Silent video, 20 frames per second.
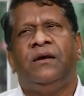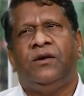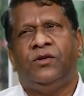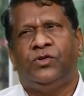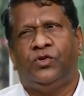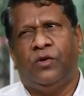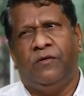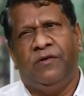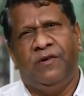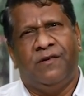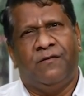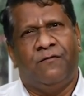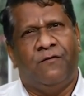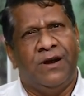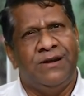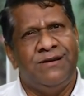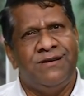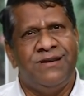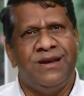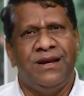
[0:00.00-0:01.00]
So you're
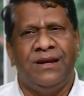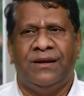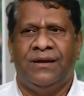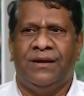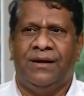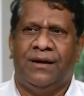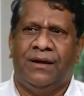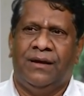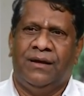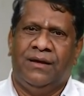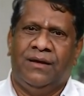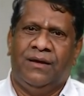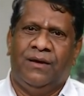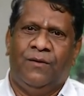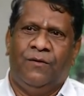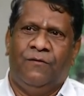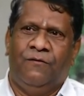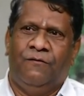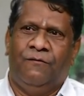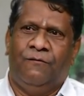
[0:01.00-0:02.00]
wondering,
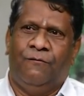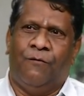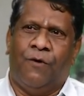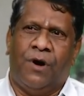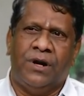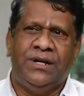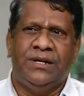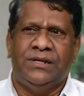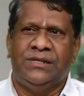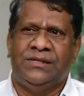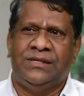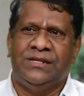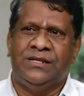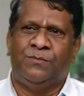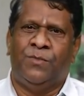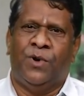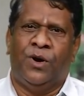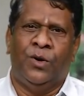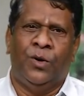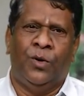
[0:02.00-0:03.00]
what is
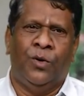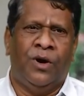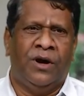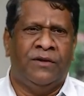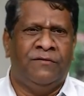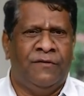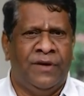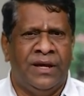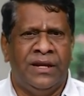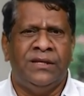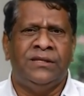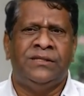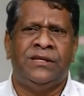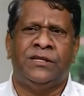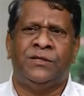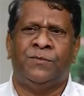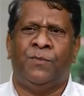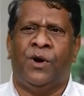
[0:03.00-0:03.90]
this bungalow and where is this